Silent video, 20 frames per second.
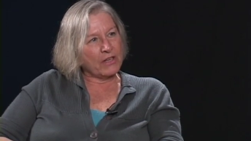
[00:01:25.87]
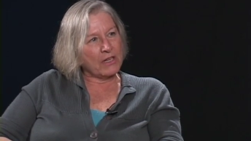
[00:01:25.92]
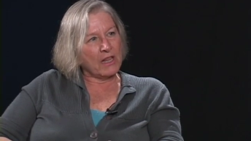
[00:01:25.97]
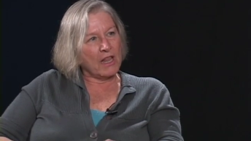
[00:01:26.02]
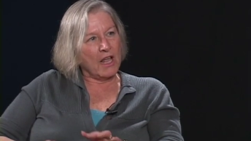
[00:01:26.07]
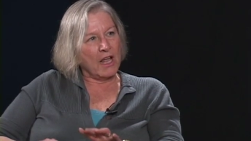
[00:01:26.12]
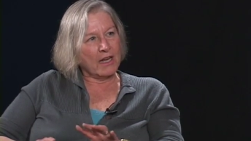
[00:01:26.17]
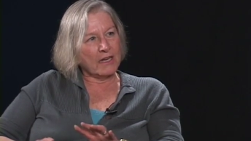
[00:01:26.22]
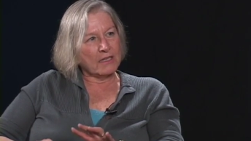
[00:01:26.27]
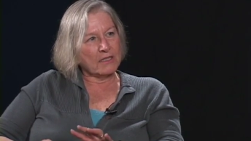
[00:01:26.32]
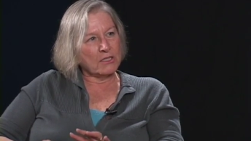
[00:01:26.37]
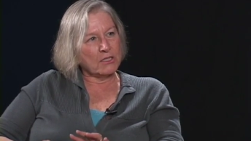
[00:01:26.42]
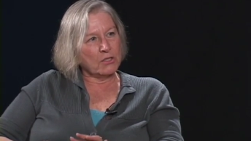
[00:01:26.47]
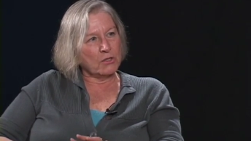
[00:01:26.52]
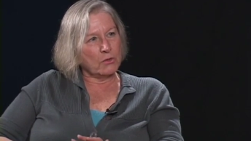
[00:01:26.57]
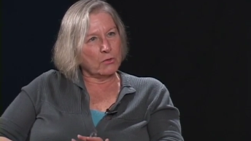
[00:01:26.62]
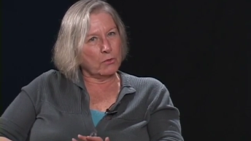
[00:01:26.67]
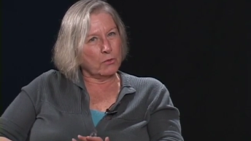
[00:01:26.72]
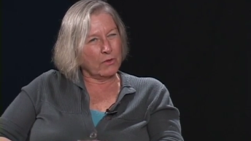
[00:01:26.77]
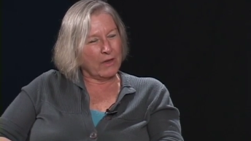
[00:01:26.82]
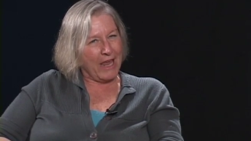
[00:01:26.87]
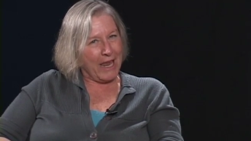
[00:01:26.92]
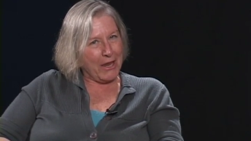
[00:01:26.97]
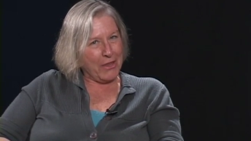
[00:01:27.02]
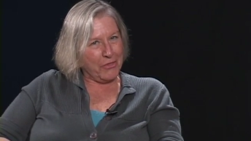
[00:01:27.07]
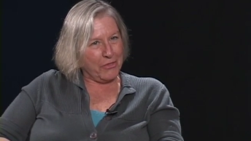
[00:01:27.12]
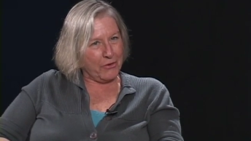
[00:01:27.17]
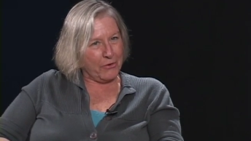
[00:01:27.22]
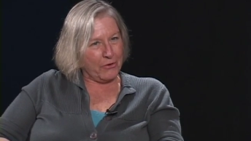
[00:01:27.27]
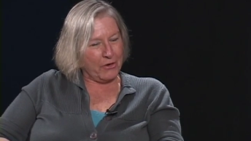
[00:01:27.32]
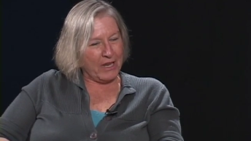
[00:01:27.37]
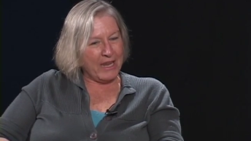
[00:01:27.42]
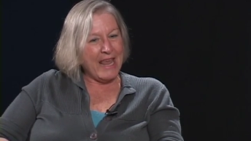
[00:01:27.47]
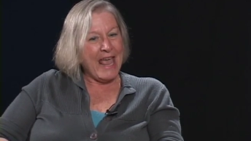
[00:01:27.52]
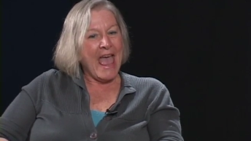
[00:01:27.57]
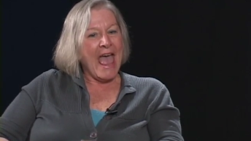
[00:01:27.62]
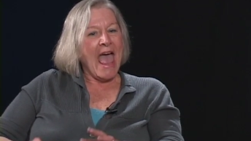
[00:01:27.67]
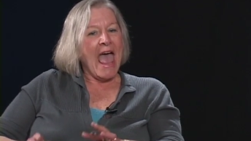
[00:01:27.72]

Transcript: o'clock to 8.30,